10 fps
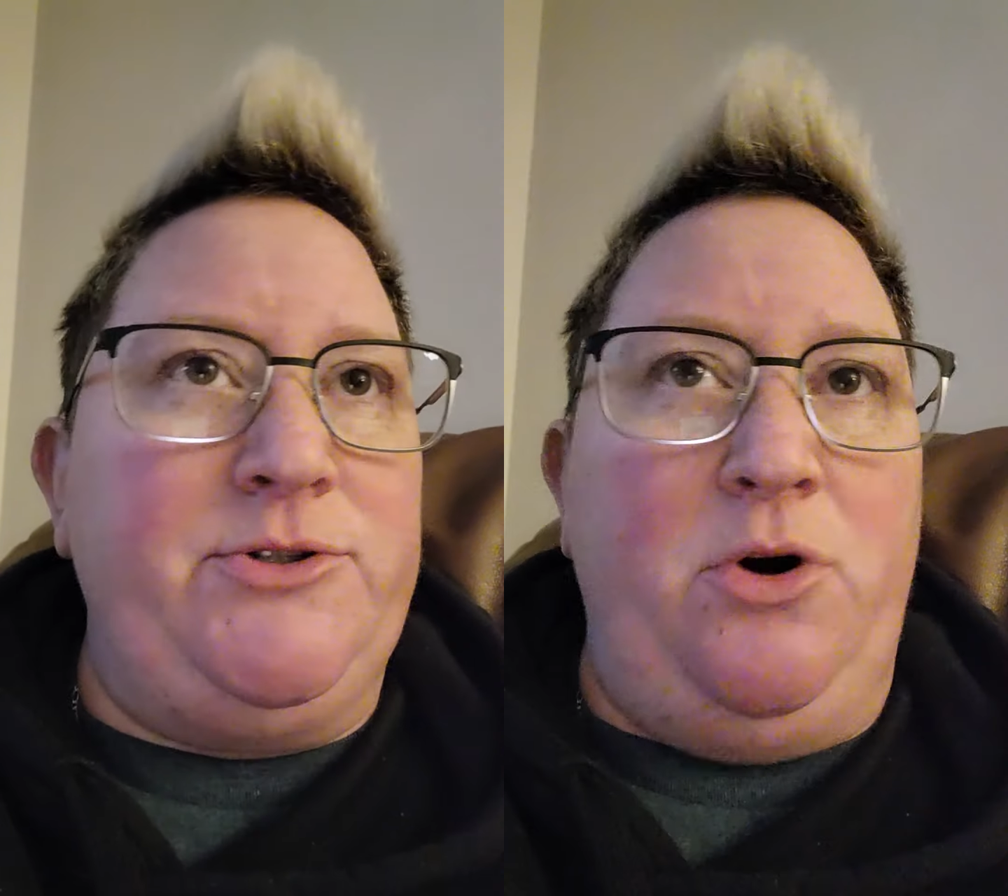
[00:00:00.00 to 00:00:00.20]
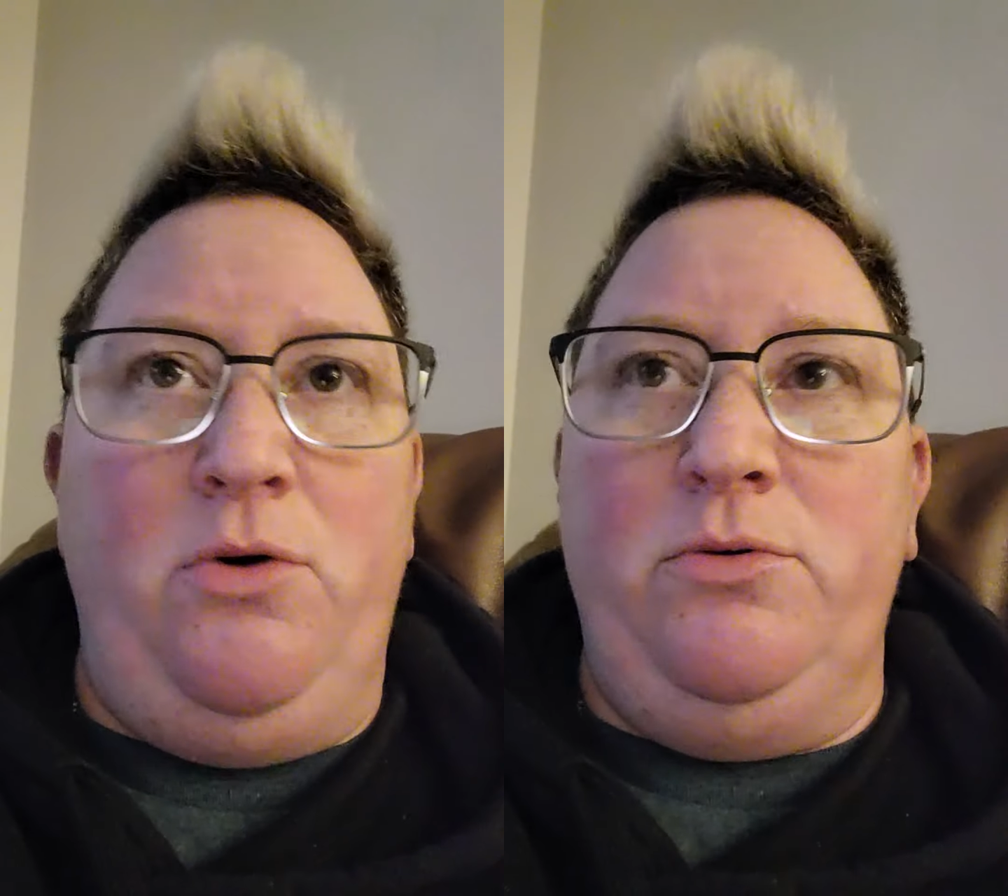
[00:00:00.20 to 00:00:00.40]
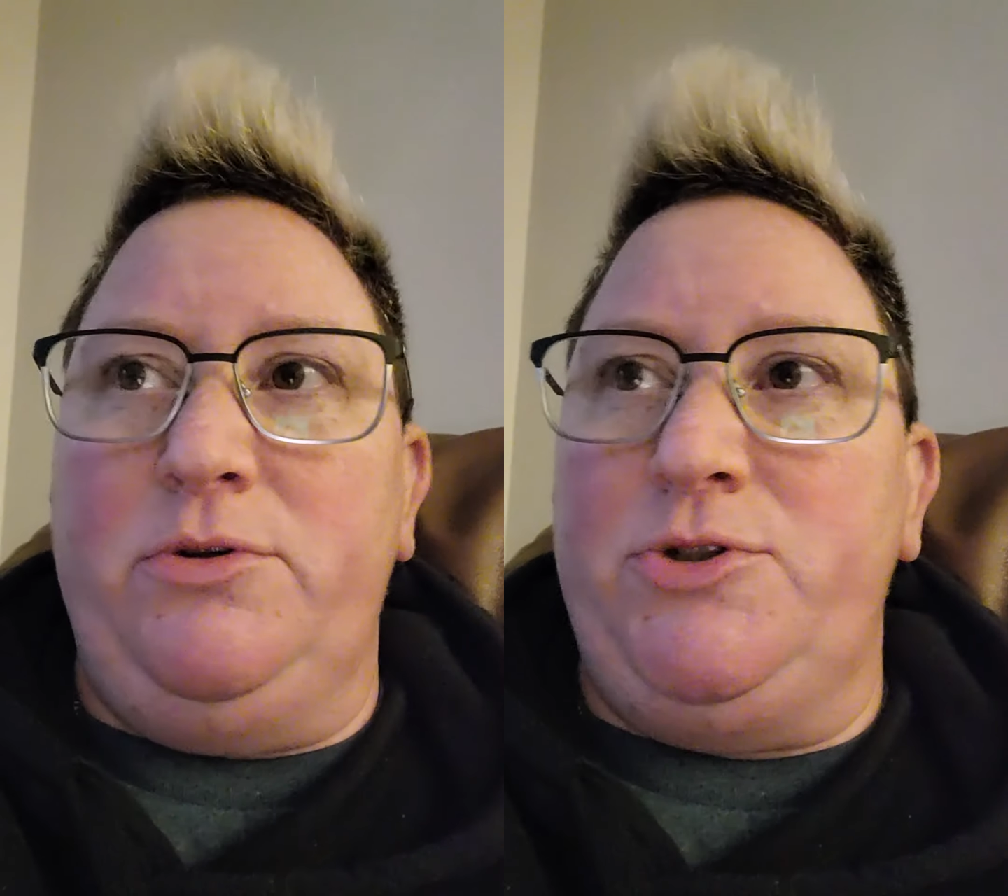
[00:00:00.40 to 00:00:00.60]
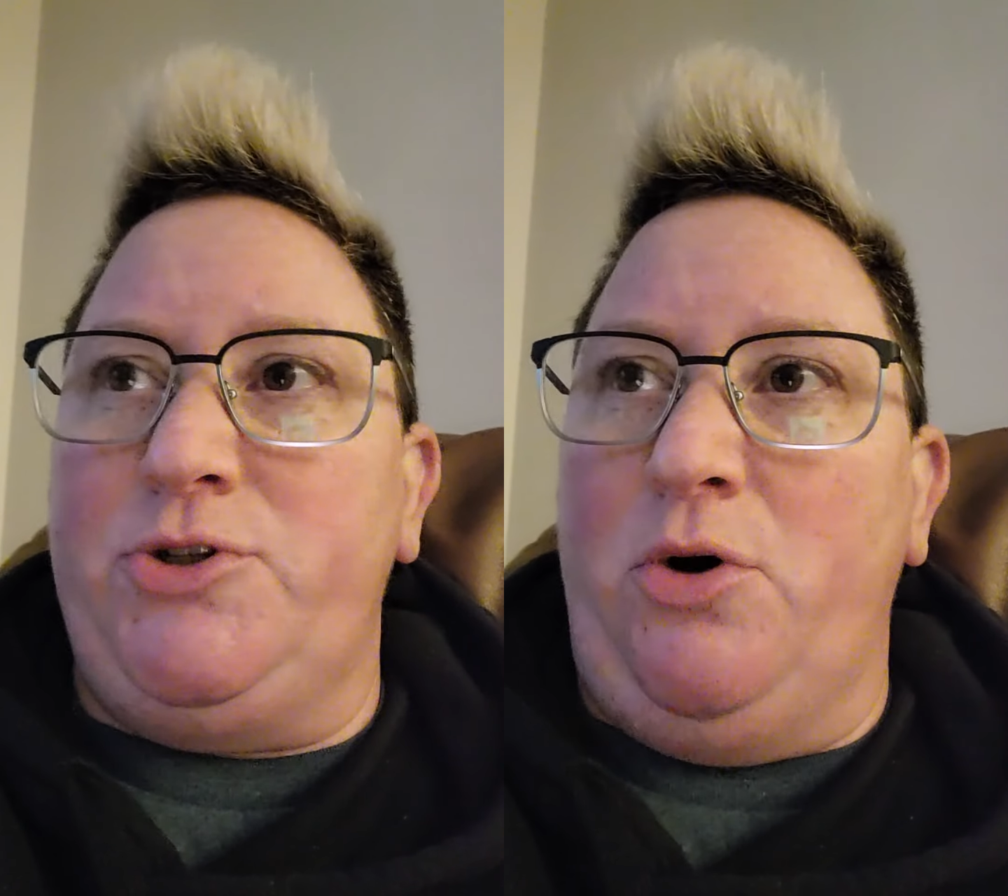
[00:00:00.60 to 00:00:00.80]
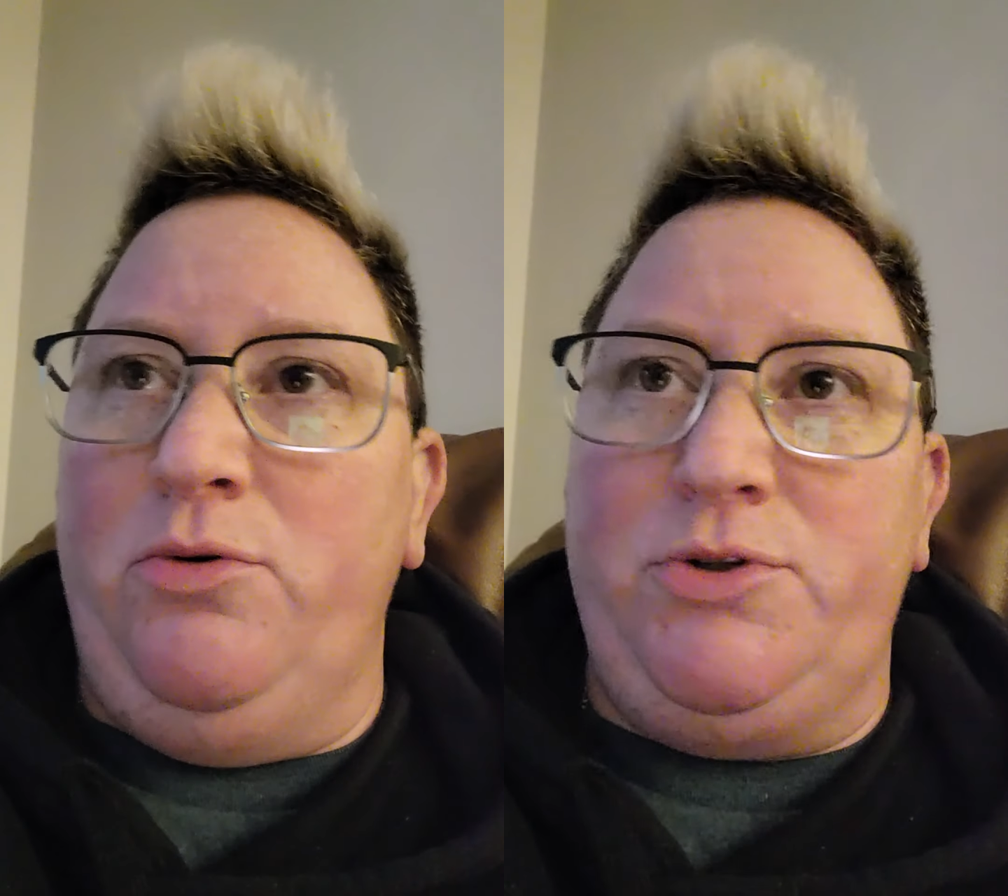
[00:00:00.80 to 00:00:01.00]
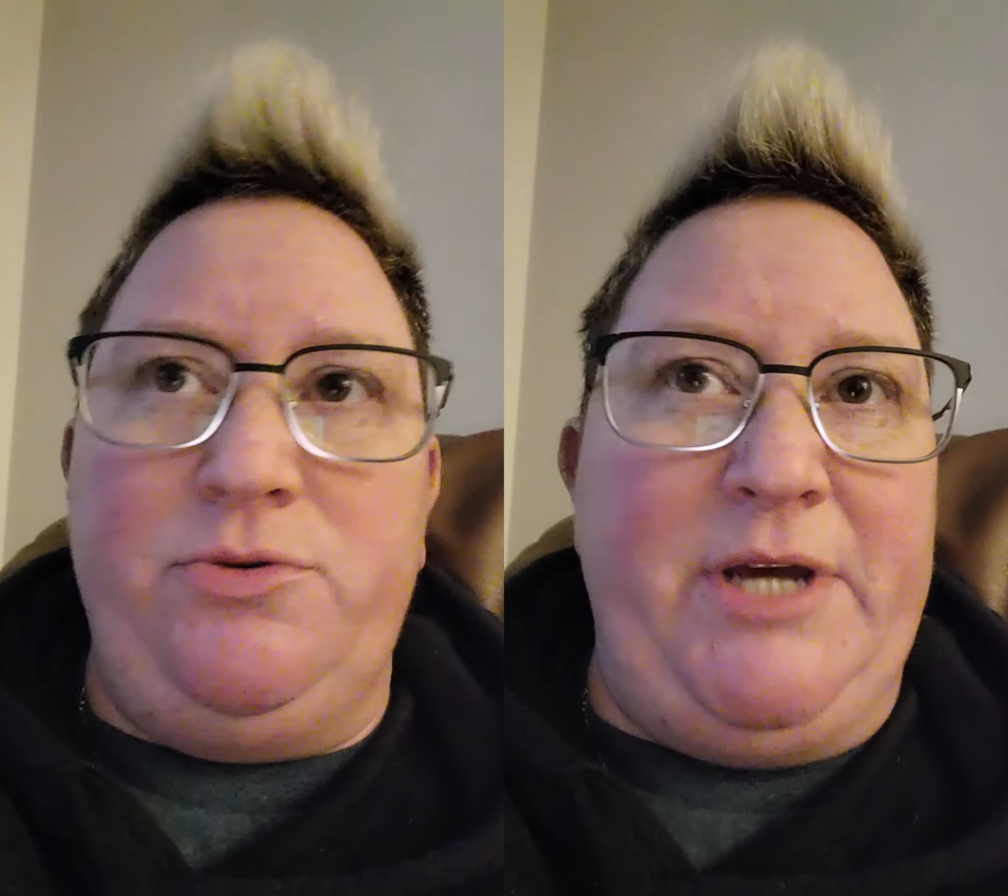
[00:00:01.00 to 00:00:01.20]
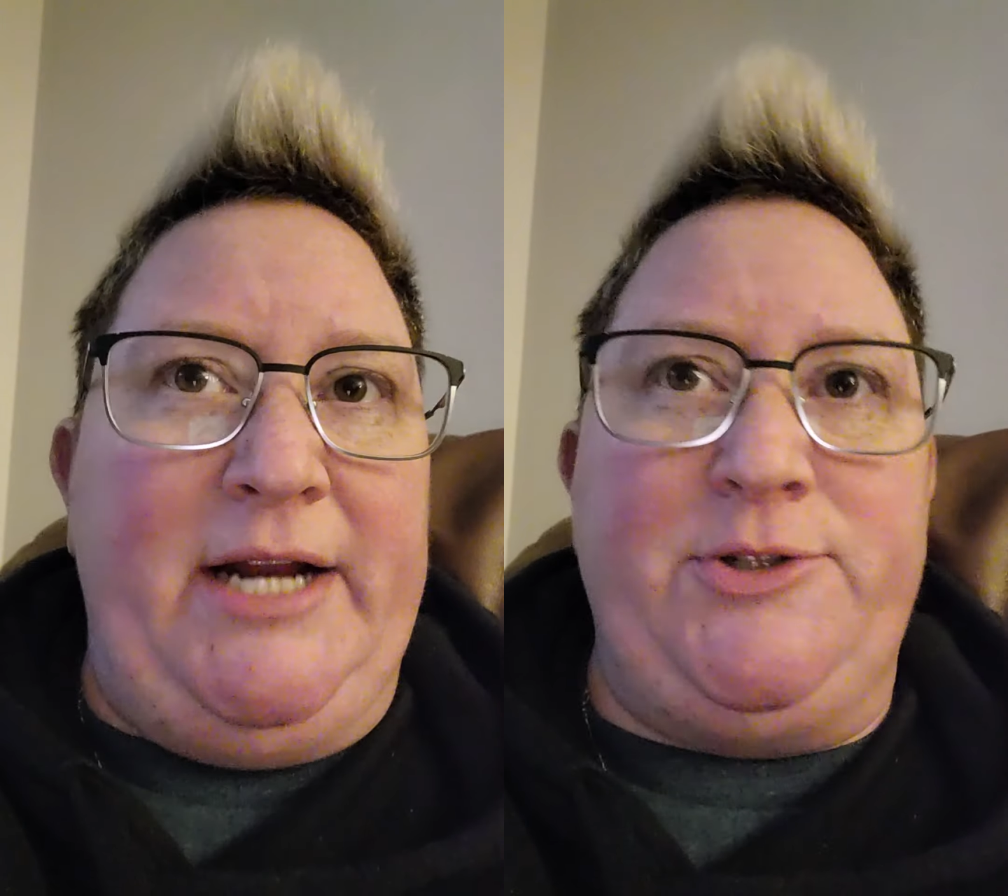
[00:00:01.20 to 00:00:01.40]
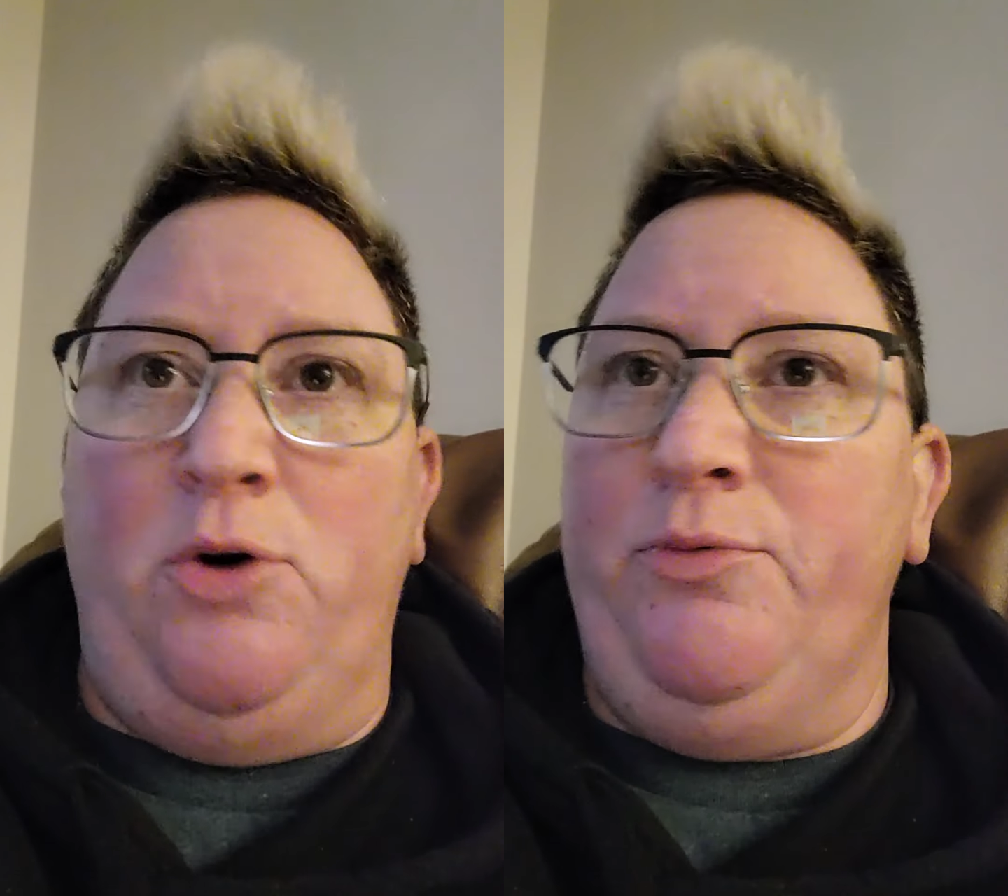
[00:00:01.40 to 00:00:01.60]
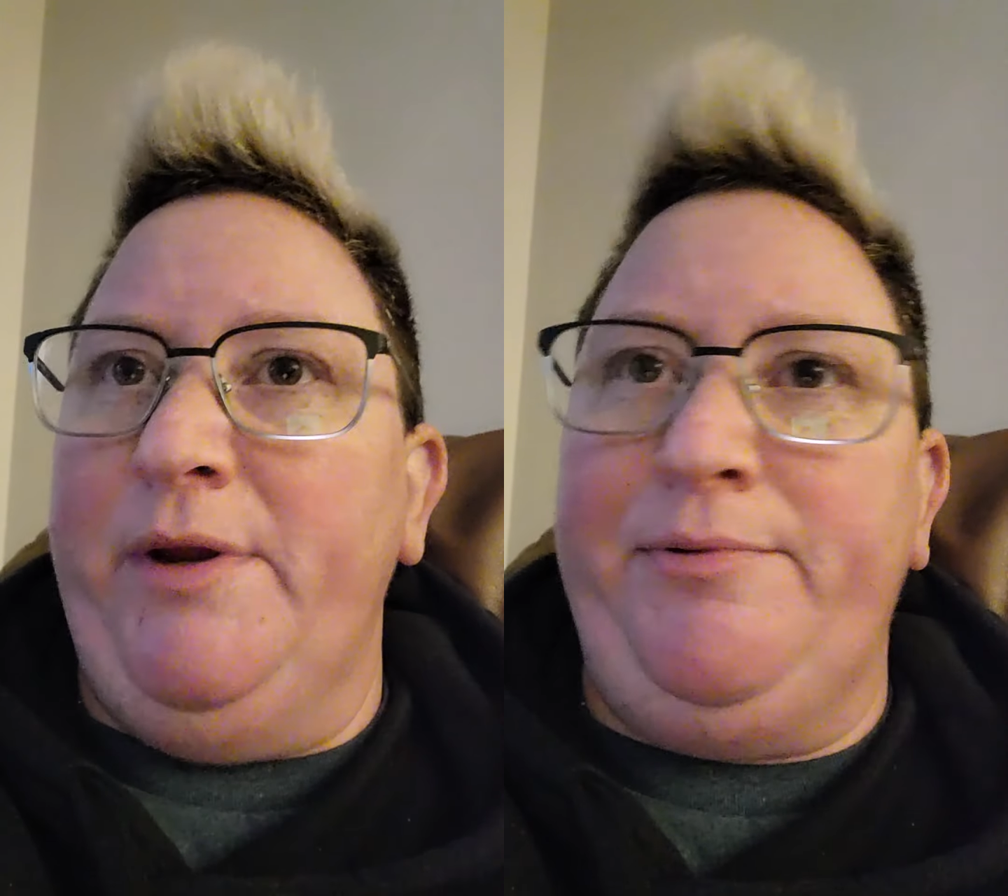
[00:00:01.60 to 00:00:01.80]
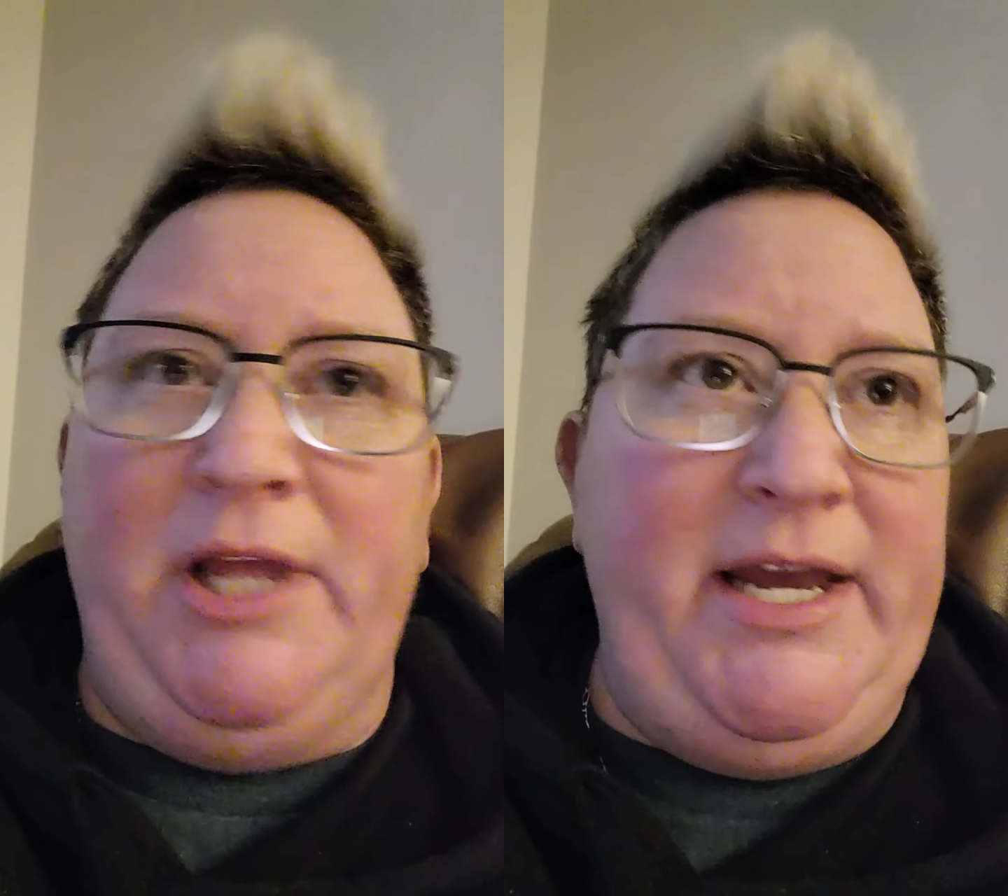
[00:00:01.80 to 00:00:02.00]
Don't do that. Don't
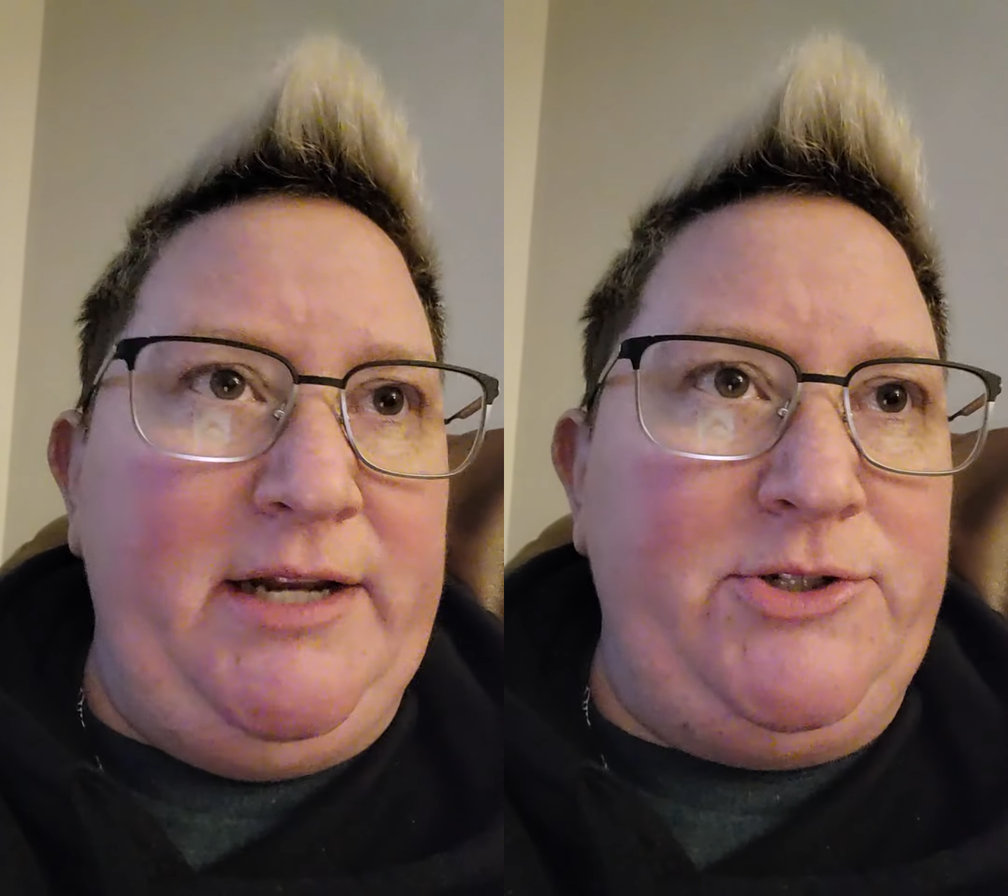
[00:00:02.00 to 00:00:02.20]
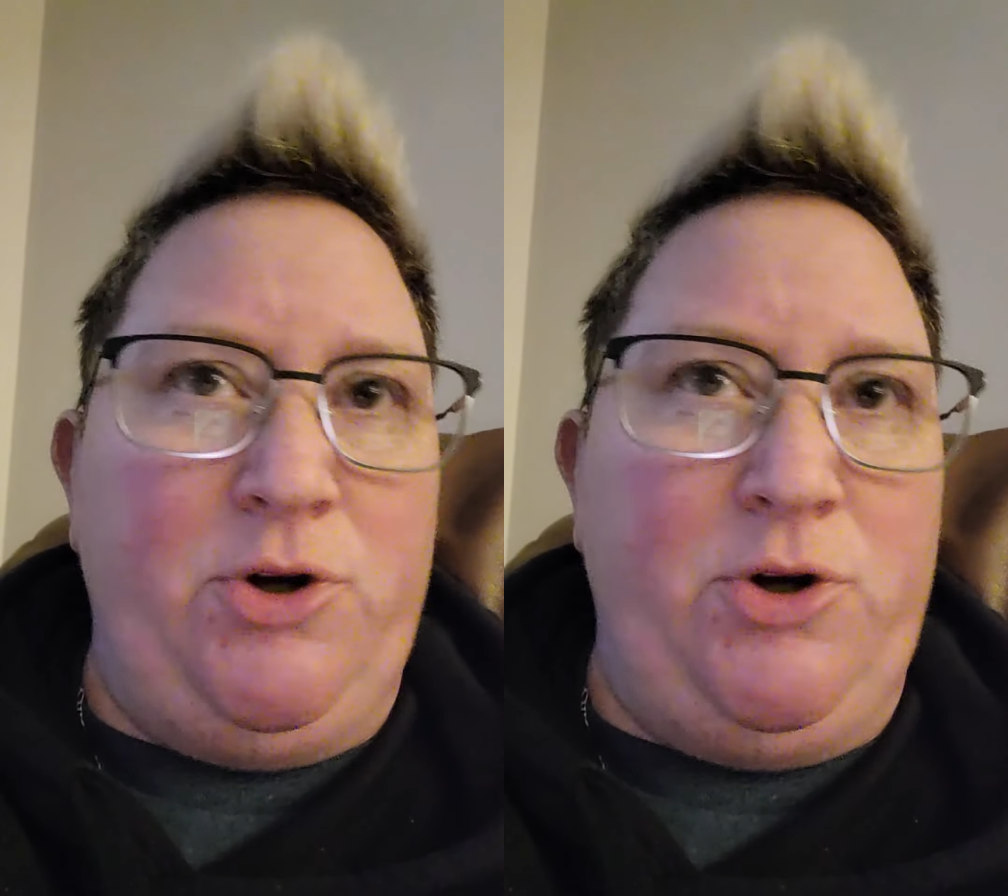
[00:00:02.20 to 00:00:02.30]
replay it.